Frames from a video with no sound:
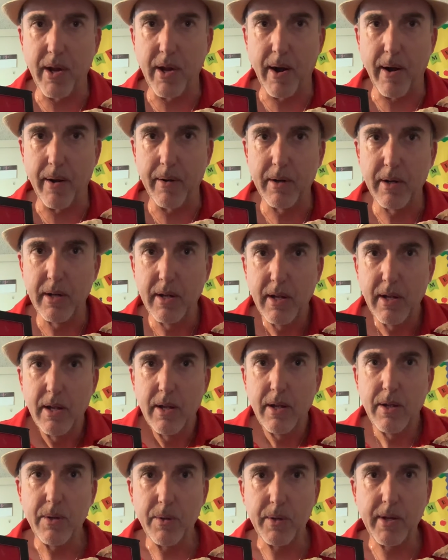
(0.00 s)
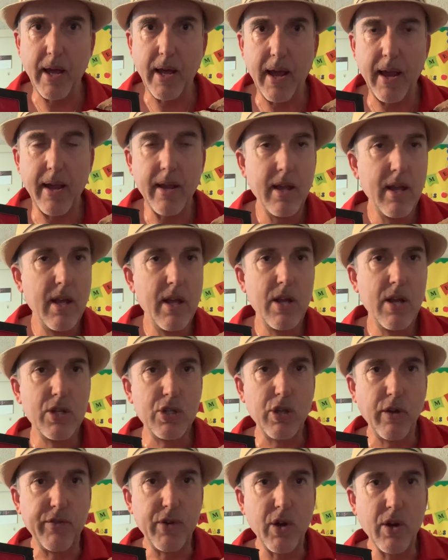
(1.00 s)
there, okay?
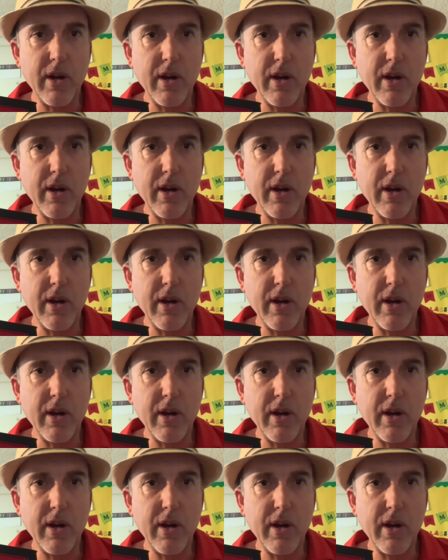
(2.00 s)
So if you're